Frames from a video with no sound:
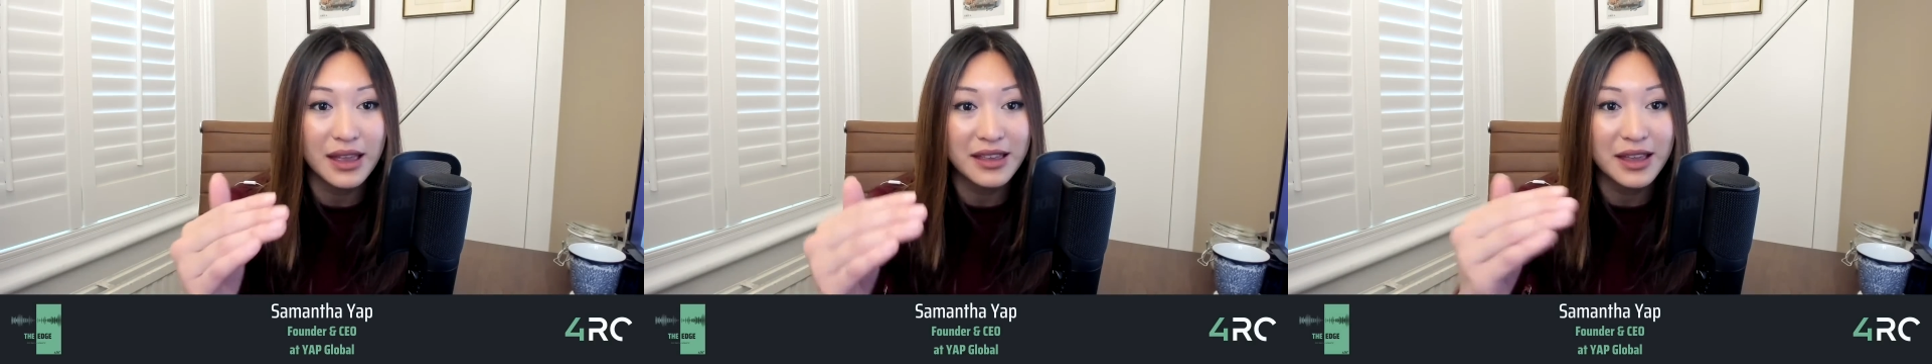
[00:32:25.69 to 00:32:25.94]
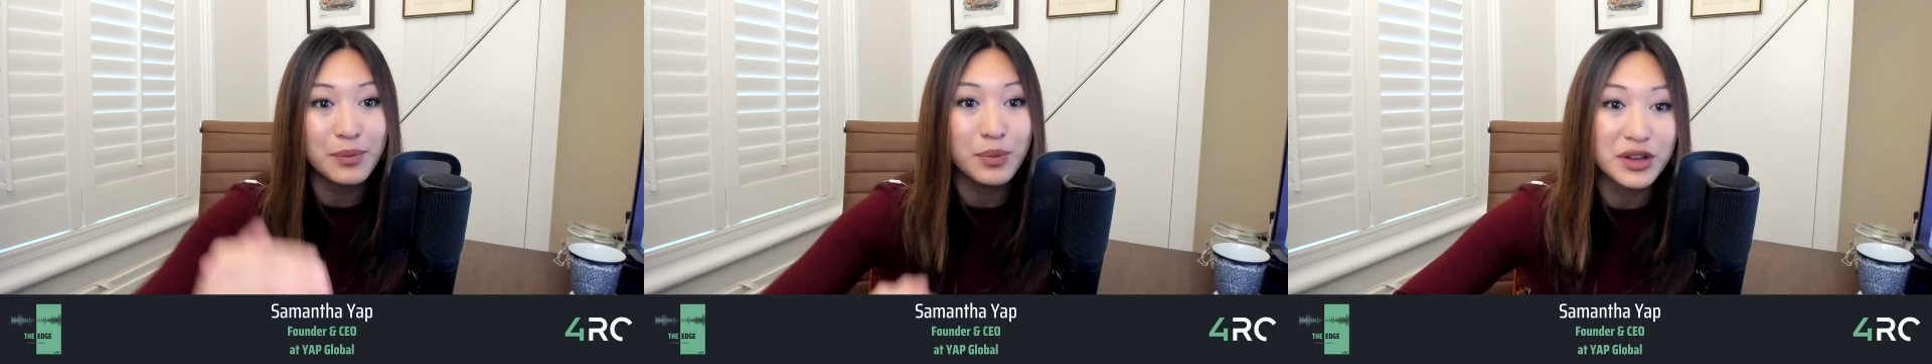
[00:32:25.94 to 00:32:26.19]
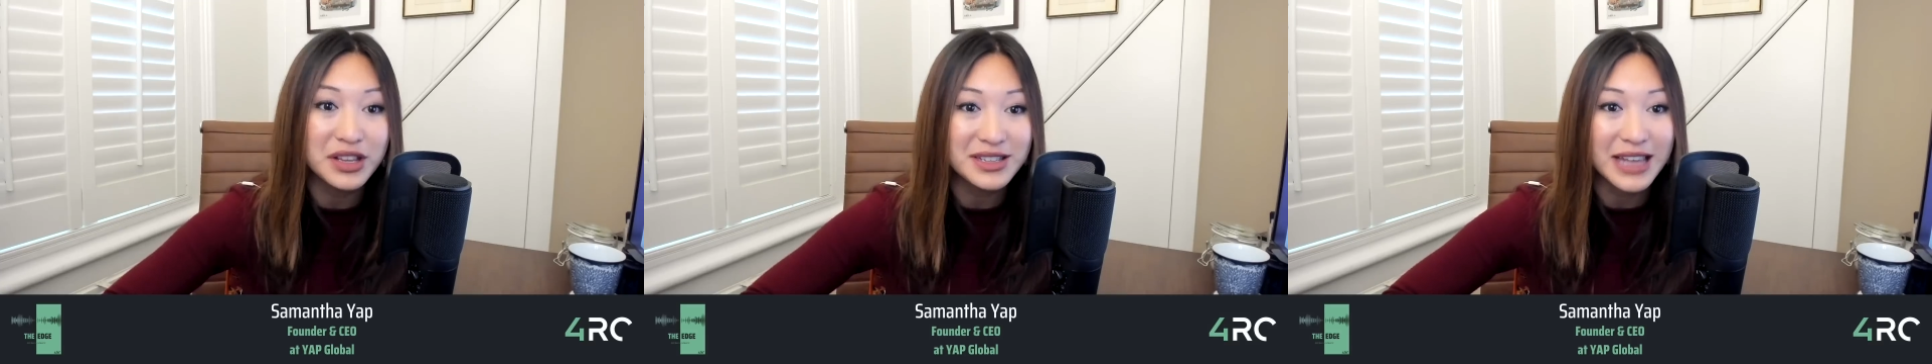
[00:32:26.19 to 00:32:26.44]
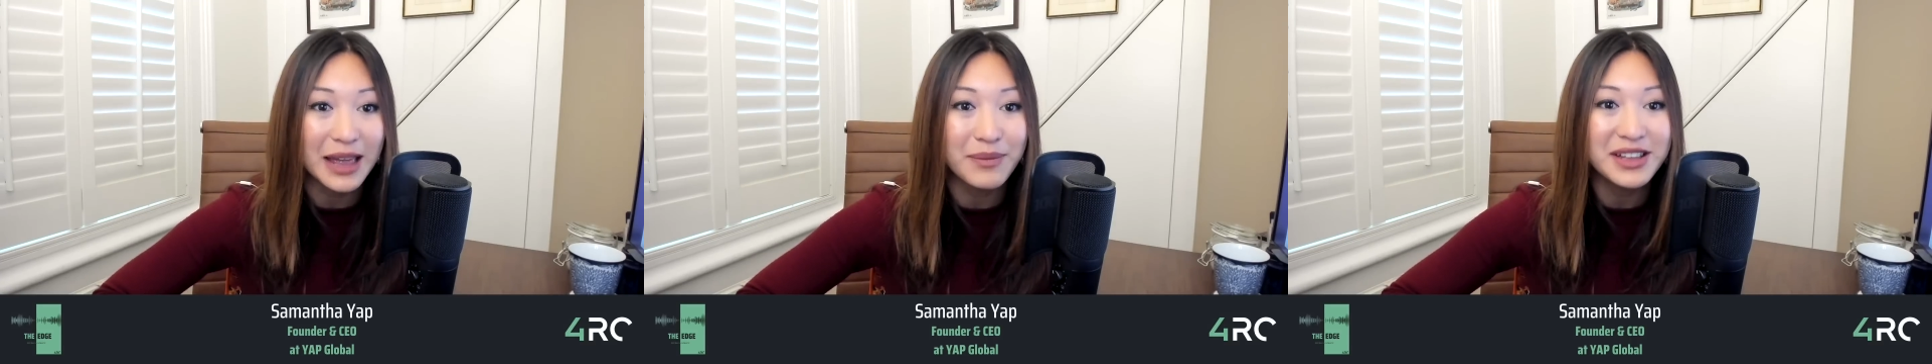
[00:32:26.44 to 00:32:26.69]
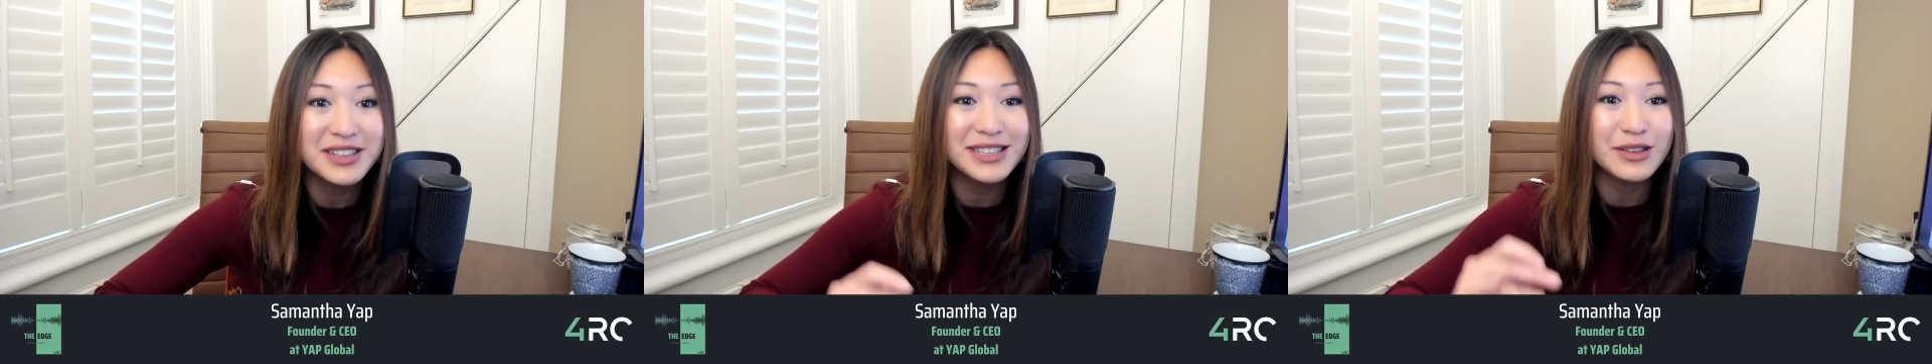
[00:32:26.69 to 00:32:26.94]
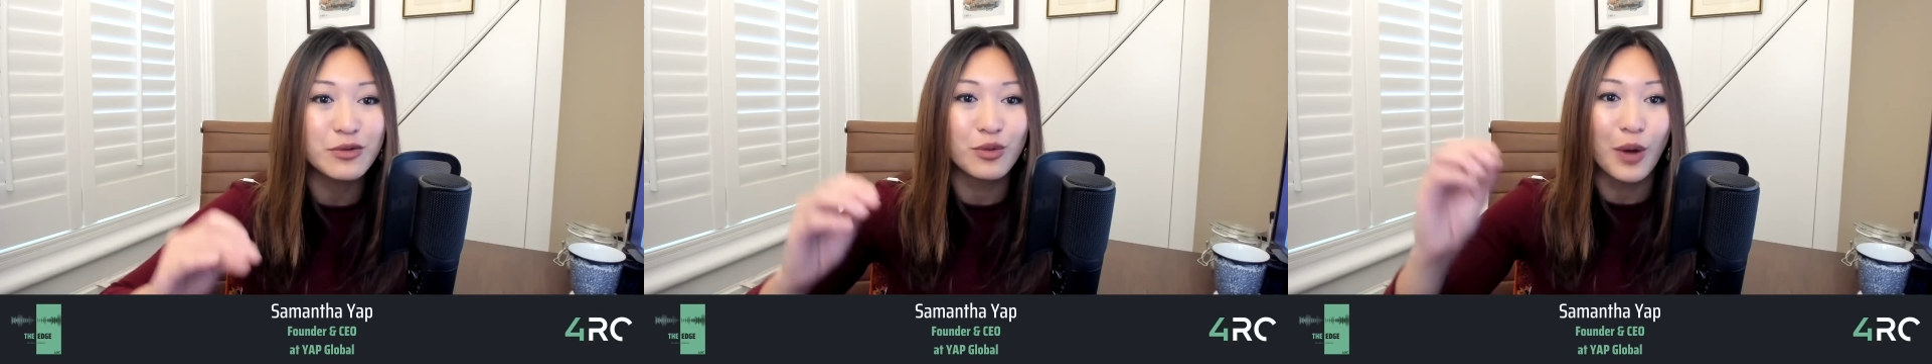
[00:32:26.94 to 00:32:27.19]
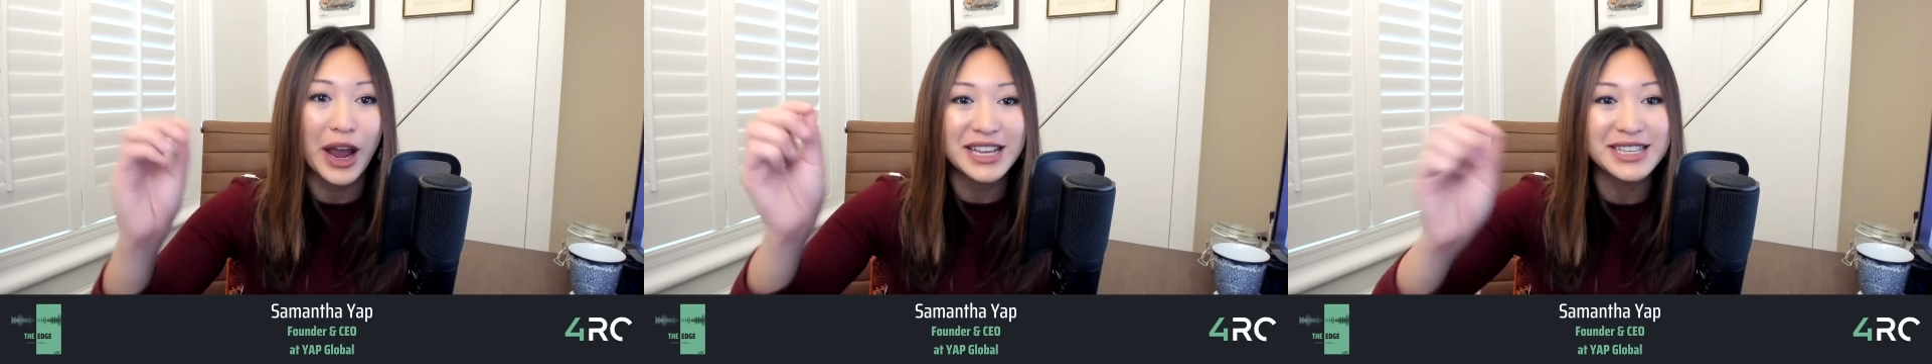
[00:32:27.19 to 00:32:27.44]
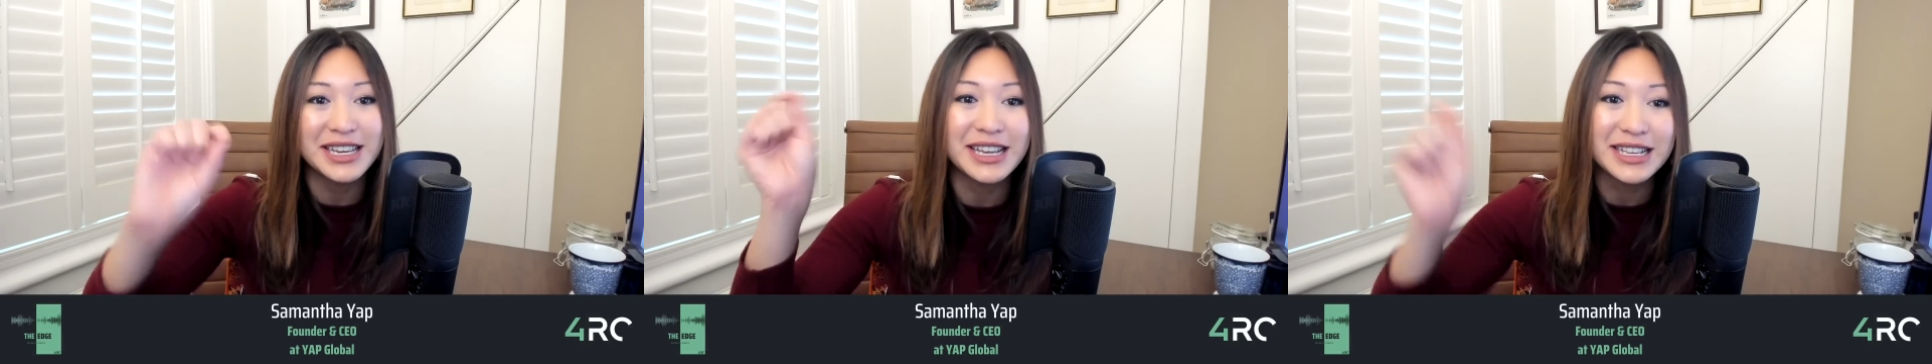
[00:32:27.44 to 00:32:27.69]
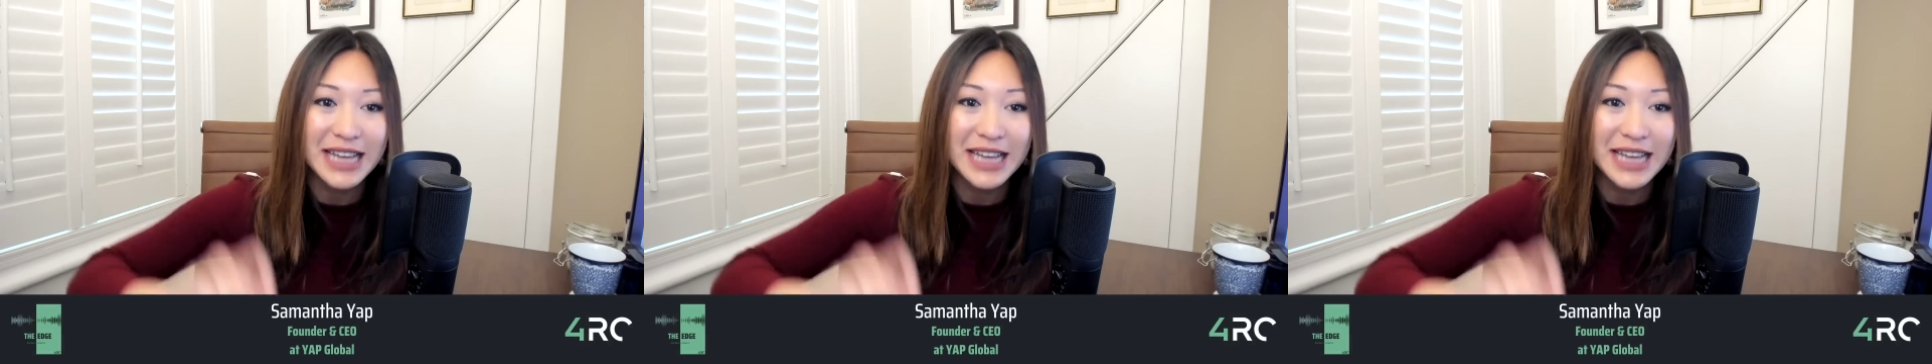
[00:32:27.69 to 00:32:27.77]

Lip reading: did put statements writing